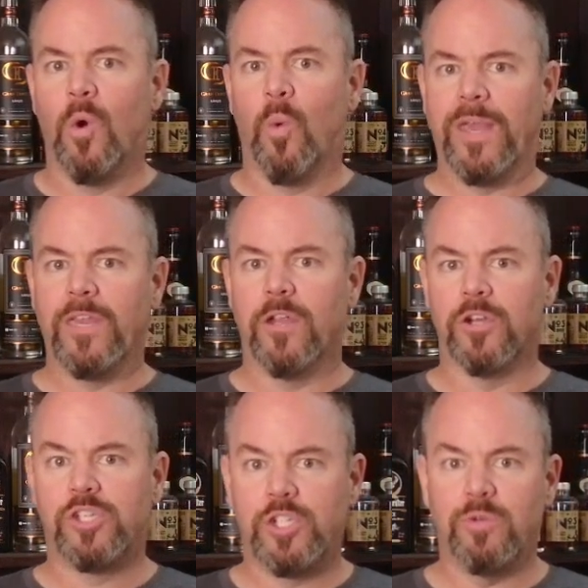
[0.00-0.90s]
when
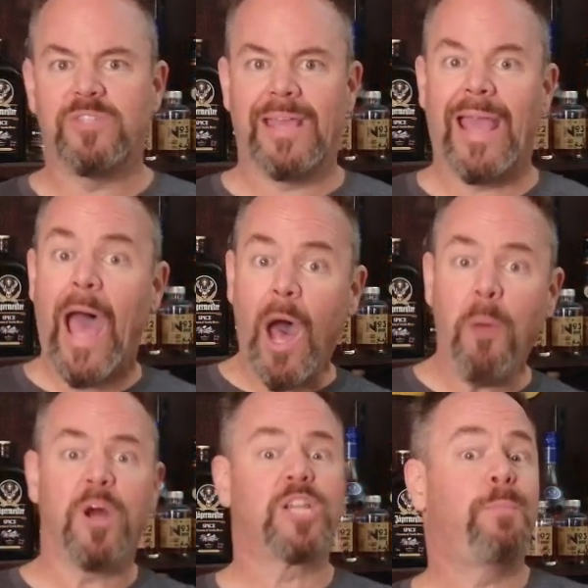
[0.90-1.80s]
you're choosing how
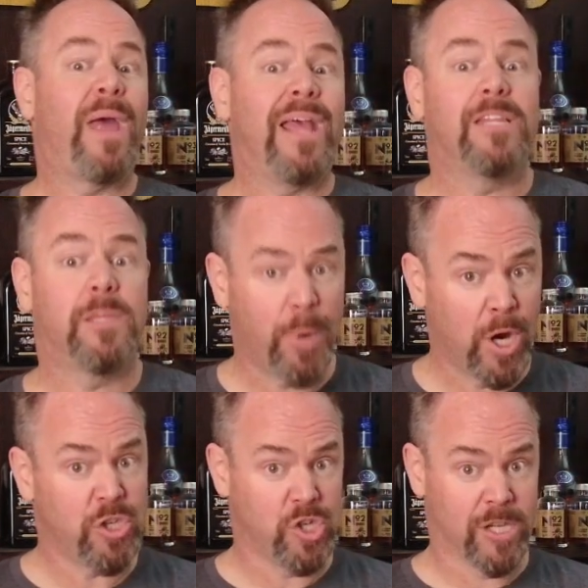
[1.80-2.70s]
much paint to
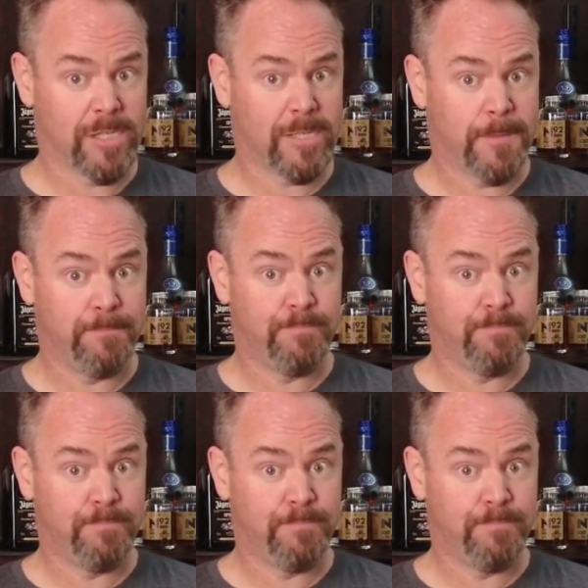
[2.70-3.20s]
purchase.